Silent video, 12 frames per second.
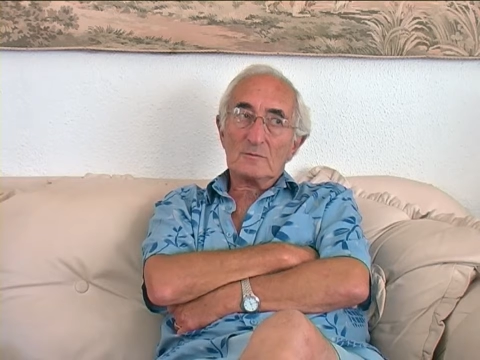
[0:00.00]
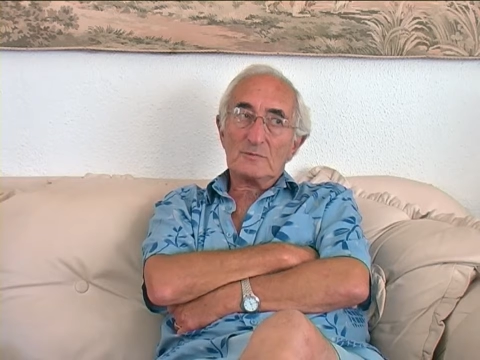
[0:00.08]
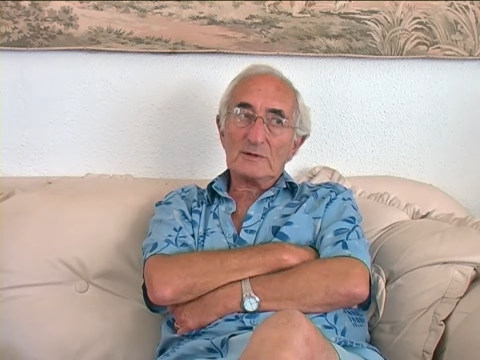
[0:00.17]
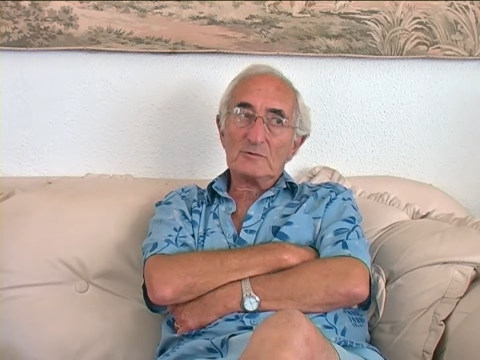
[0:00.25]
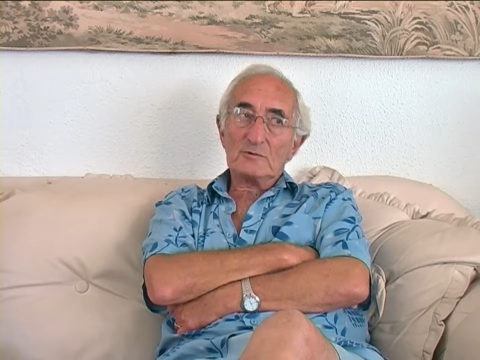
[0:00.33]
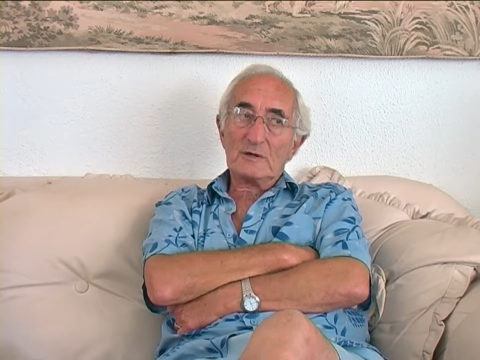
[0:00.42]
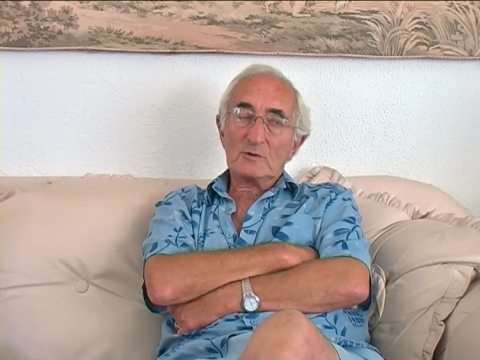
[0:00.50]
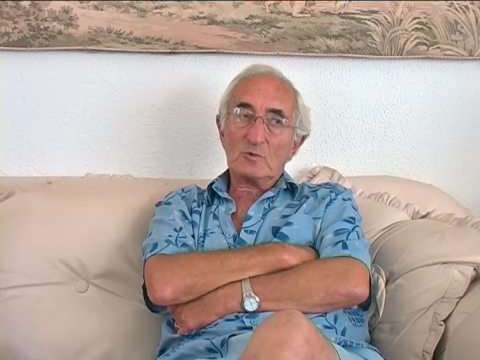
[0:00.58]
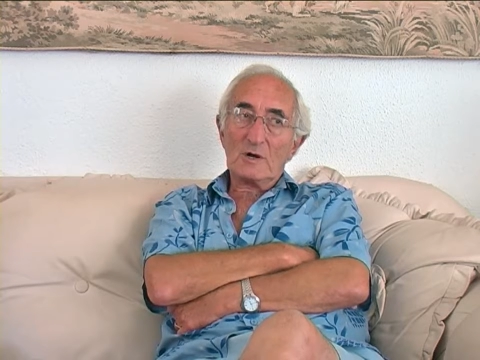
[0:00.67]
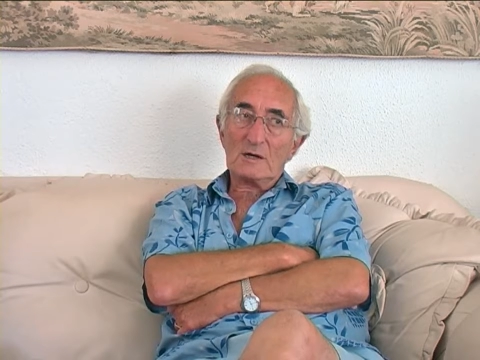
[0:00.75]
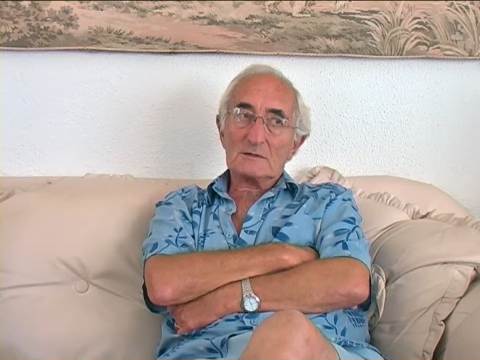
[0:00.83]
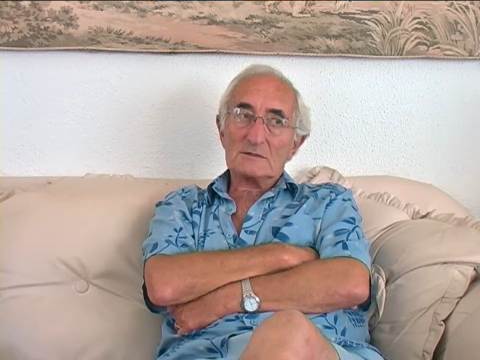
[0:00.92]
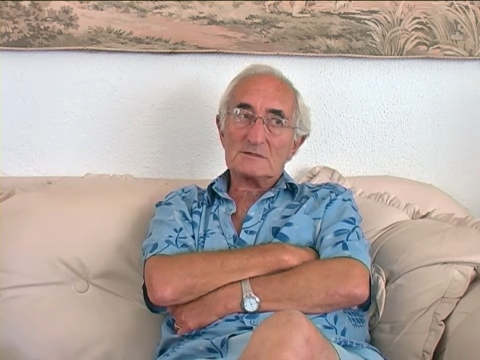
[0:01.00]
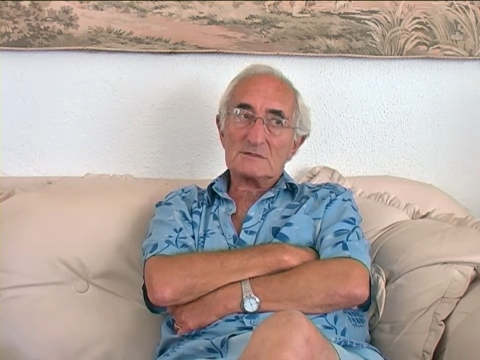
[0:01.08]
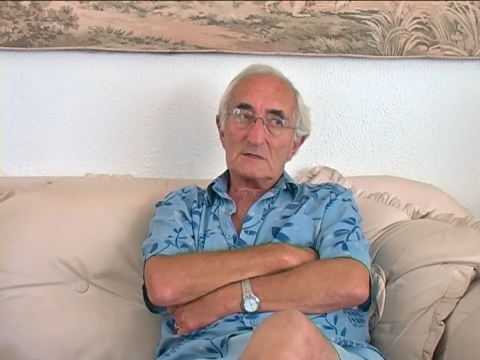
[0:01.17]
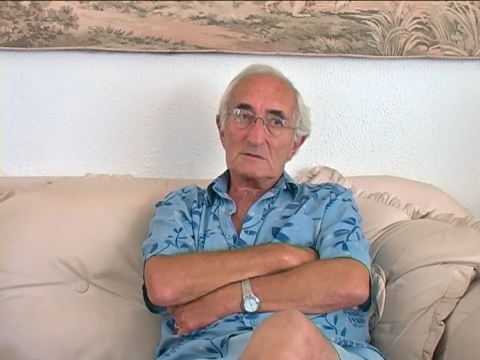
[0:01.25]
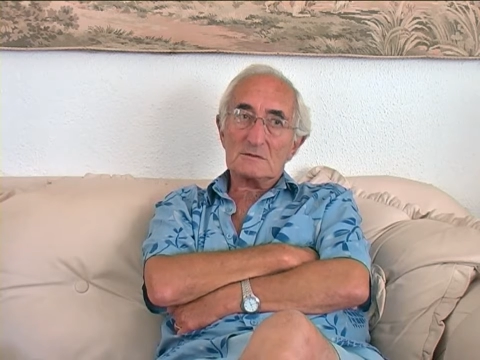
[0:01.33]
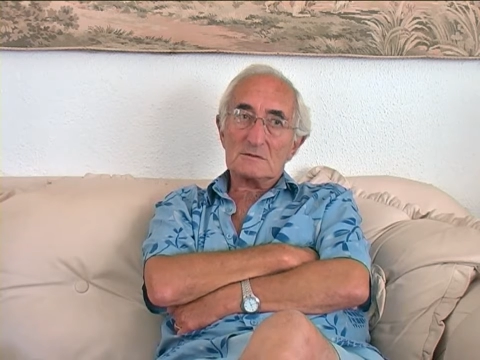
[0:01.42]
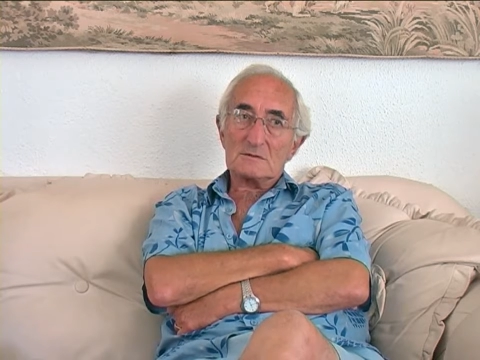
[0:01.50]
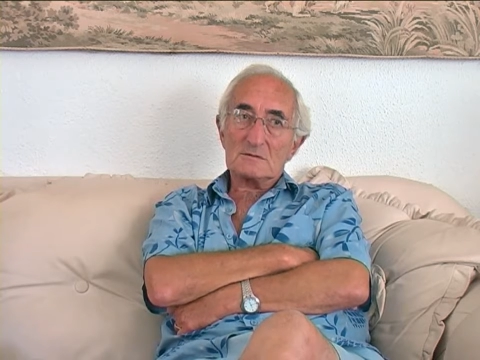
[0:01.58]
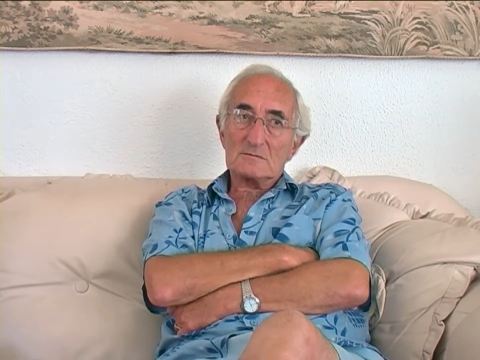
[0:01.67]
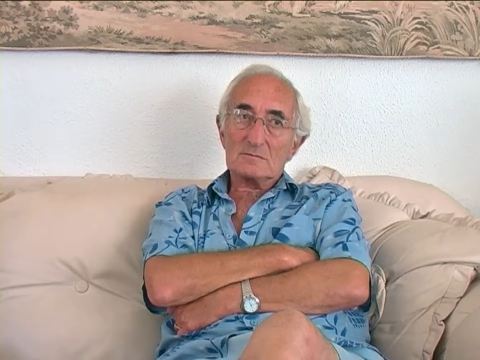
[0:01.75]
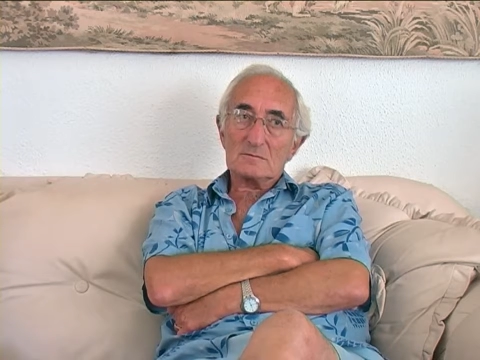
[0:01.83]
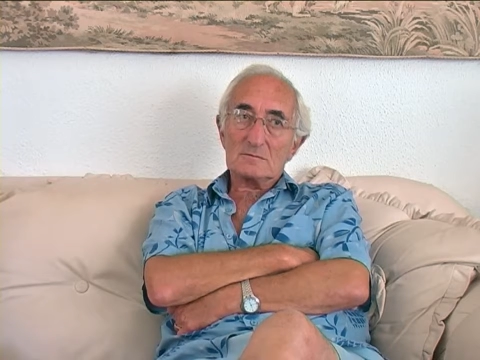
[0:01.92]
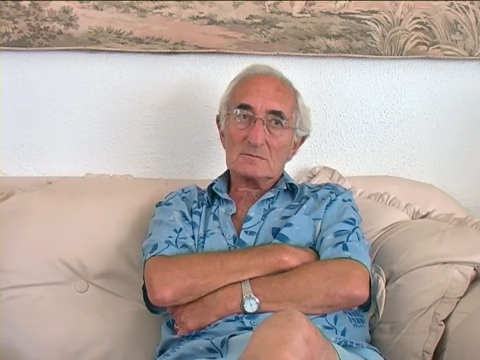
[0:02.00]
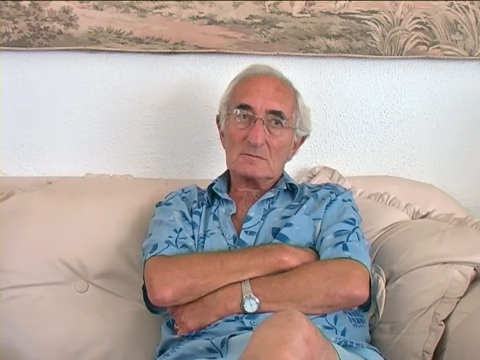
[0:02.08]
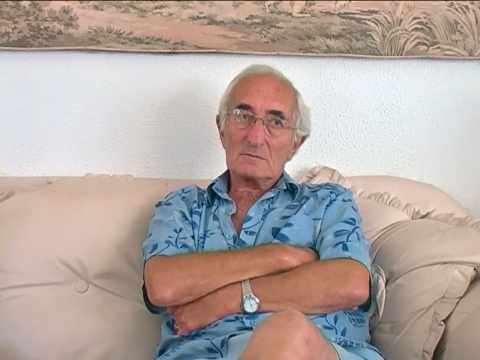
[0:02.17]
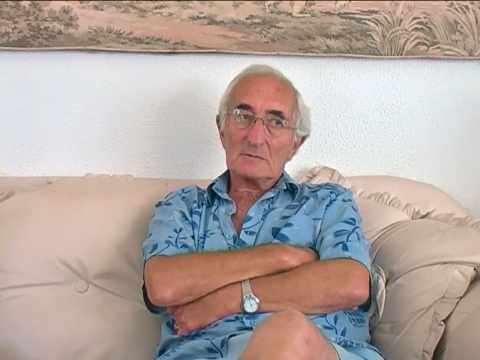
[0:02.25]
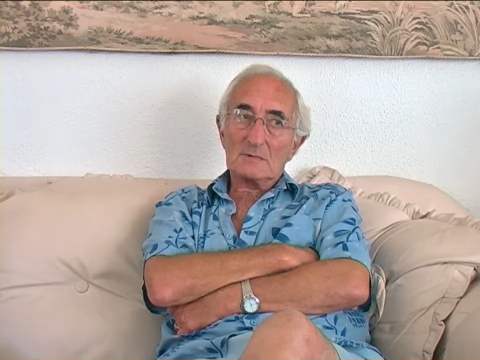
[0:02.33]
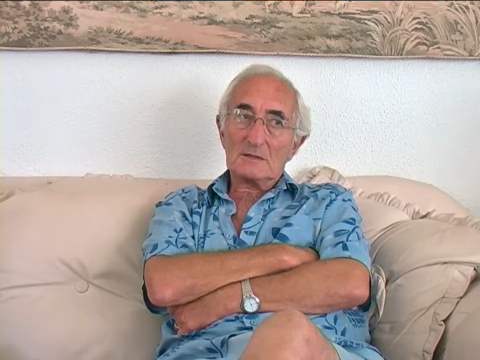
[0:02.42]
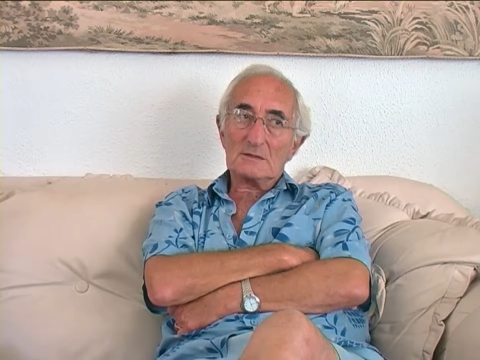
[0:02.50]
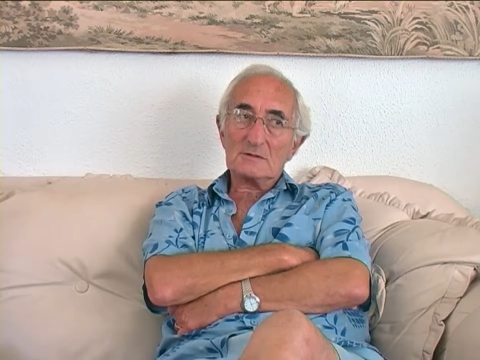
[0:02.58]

people had wireless sets, and